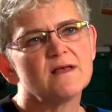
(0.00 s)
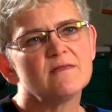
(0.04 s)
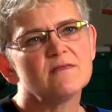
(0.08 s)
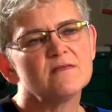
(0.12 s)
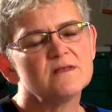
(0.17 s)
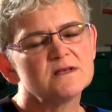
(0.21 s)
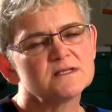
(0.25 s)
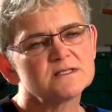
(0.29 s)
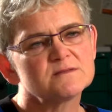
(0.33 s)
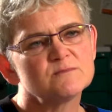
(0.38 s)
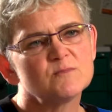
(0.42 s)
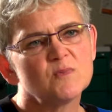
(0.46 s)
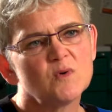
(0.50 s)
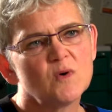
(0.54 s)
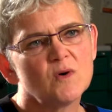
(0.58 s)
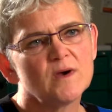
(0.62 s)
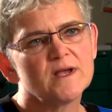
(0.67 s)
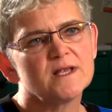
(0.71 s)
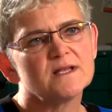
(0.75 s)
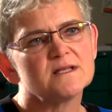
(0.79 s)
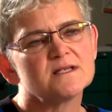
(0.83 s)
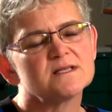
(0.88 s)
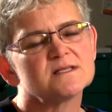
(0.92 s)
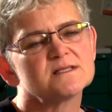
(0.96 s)
at this
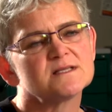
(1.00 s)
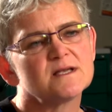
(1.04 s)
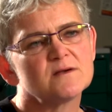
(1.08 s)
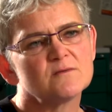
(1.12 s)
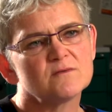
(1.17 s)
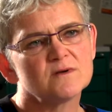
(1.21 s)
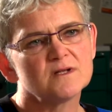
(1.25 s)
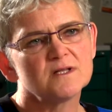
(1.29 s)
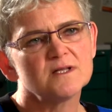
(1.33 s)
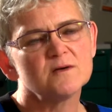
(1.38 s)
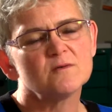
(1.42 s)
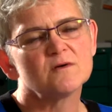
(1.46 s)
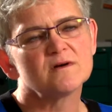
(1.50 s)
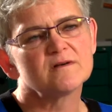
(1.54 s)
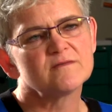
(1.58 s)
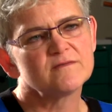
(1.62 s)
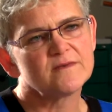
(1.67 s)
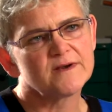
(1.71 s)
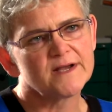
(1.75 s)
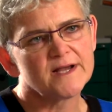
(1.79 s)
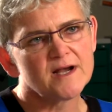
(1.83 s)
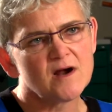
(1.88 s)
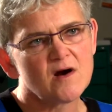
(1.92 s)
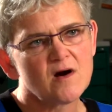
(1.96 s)
point is I really work
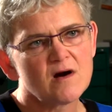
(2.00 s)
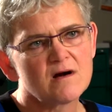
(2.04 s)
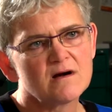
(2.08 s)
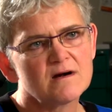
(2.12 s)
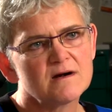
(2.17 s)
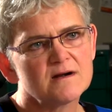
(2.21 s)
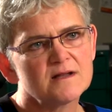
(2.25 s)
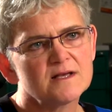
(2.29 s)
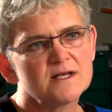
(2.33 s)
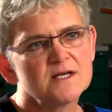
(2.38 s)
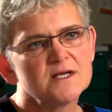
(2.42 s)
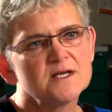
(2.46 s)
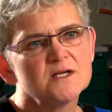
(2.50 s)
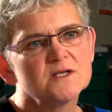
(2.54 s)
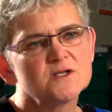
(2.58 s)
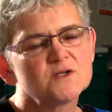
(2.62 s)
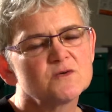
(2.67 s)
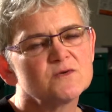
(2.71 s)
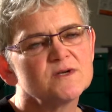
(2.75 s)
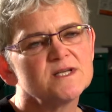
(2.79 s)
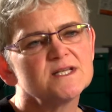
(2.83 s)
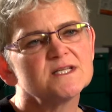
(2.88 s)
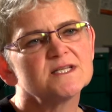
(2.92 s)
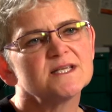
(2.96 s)
very hard
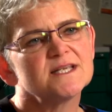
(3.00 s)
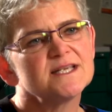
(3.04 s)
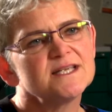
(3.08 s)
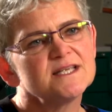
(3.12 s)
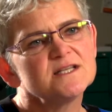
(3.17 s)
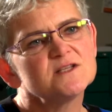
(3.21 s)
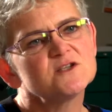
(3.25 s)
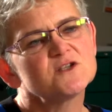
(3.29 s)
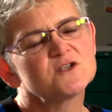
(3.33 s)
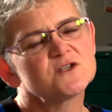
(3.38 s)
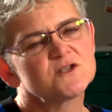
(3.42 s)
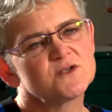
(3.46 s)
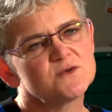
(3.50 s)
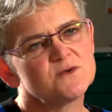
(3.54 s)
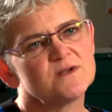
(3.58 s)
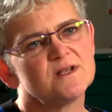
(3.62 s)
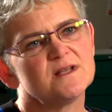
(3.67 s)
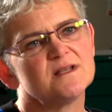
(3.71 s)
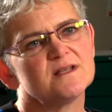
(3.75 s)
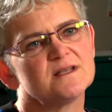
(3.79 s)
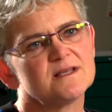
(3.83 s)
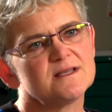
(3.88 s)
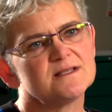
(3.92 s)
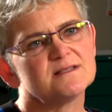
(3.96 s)
to reach each
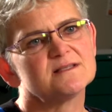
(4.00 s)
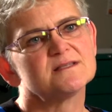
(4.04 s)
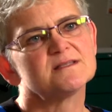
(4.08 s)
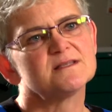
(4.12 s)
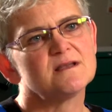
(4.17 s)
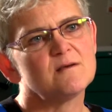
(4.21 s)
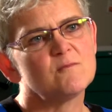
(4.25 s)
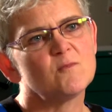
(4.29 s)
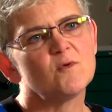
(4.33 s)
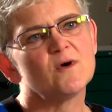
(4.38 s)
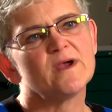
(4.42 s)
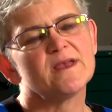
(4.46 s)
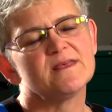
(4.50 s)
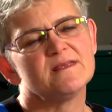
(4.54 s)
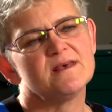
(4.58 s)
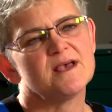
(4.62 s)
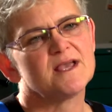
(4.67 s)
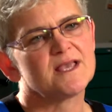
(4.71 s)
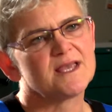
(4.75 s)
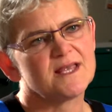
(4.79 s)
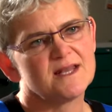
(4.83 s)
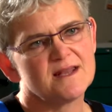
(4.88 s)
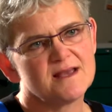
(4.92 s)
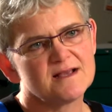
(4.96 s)
student in some way
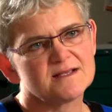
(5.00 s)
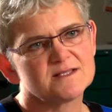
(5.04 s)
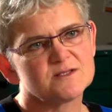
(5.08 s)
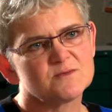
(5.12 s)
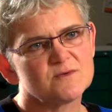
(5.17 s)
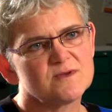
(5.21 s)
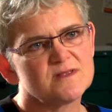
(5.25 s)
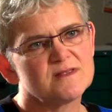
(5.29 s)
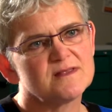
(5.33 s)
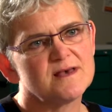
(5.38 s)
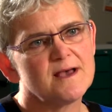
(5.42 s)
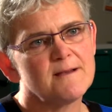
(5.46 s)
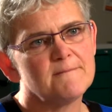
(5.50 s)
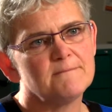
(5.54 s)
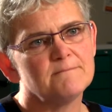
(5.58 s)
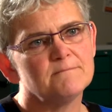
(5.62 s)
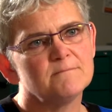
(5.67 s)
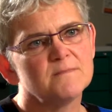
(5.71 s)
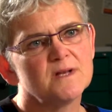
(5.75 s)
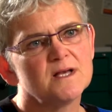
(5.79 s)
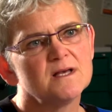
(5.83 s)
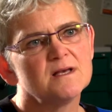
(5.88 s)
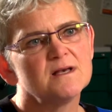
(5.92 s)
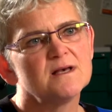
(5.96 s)
that connects with them.
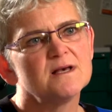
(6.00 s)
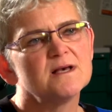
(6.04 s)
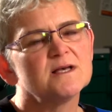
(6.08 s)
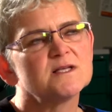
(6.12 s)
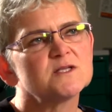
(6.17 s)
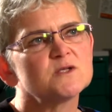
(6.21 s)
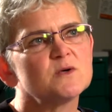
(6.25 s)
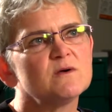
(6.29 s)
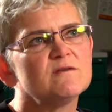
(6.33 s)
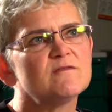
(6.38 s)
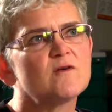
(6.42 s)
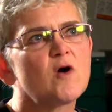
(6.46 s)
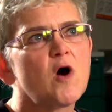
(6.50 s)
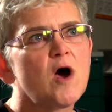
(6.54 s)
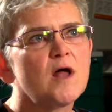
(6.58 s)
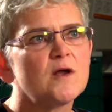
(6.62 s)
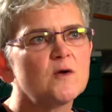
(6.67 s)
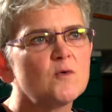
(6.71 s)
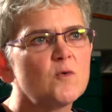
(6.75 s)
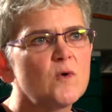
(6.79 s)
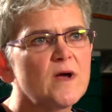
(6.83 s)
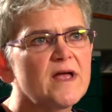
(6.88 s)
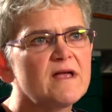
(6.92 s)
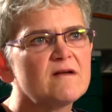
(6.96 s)
So I've gone
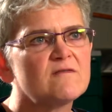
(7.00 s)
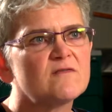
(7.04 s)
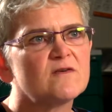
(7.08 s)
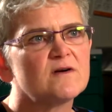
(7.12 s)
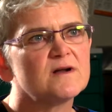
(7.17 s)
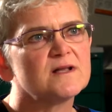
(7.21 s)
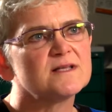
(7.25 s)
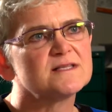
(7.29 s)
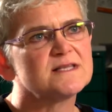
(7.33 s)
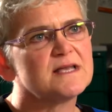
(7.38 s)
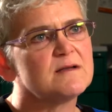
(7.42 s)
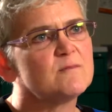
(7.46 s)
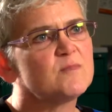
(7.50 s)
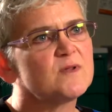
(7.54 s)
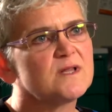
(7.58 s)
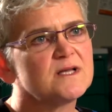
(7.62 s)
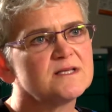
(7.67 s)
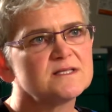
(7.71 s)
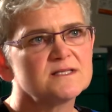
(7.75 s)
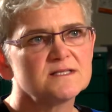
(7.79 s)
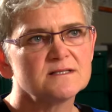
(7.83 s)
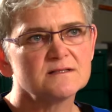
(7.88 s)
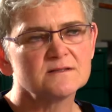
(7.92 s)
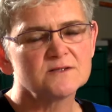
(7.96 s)
away, for example, I
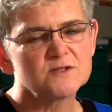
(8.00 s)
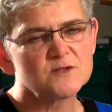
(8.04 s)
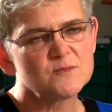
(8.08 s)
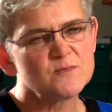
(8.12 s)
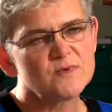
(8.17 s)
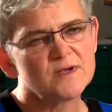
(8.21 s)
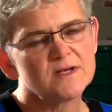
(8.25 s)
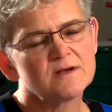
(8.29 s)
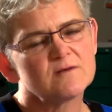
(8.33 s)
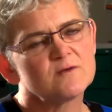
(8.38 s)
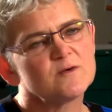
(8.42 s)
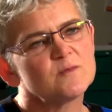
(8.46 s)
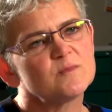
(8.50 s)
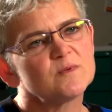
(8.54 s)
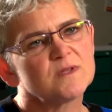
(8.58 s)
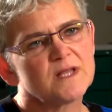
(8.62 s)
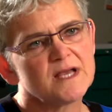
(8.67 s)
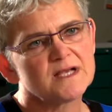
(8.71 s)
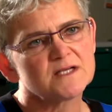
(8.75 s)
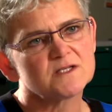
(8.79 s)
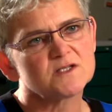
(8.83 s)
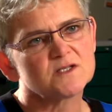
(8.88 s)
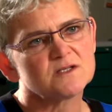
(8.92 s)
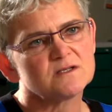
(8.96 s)
still do big group
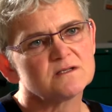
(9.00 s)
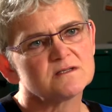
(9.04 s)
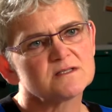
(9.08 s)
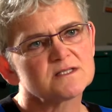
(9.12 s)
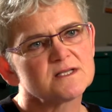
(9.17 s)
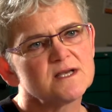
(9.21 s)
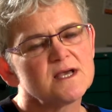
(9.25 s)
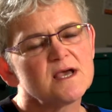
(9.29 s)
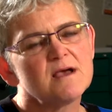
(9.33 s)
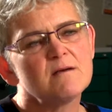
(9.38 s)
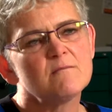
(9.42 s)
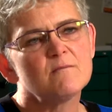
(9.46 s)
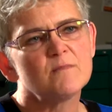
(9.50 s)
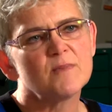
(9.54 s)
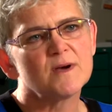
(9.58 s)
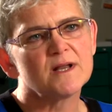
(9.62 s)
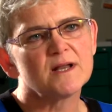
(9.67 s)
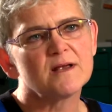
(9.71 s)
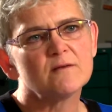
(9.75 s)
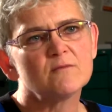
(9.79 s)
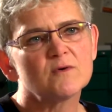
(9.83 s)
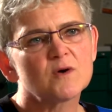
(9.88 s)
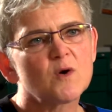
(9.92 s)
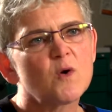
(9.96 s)
lectures, but
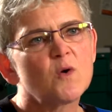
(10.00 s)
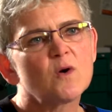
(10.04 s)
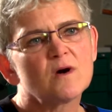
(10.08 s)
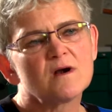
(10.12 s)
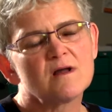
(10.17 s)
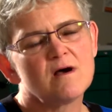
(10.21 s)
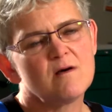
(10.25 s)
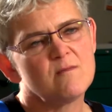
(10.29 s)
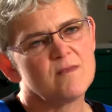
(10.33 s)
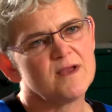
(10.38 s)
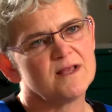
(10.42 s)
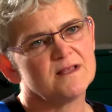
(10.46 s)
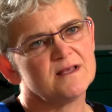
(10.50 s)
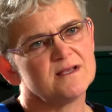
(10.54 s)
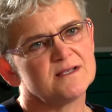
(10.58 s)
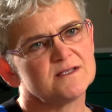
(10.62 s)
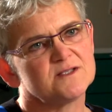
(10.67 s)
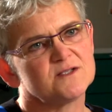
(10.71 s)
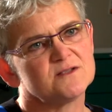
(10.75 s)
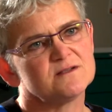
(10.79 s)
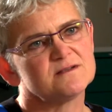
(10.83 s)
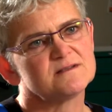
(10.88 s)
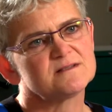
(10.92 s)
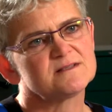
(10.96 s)
I record all my
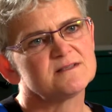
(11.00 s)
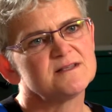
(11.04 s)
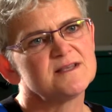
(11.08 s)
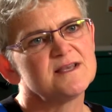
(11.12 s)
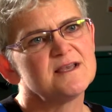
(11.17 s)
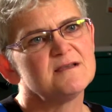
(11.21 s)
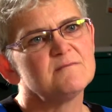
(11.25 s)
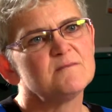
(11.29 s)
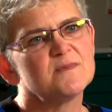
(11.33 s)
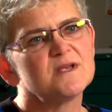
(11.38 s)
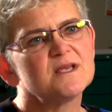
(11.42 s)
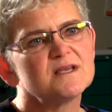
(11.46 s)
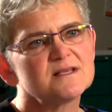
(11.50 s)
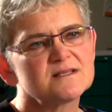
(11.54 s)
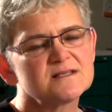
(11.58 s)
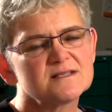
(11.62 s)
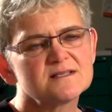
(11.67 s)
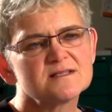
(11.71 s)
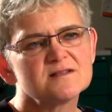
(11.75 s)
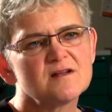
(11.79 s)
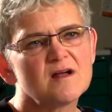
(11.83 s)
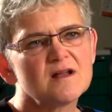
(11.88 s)
lectures because it's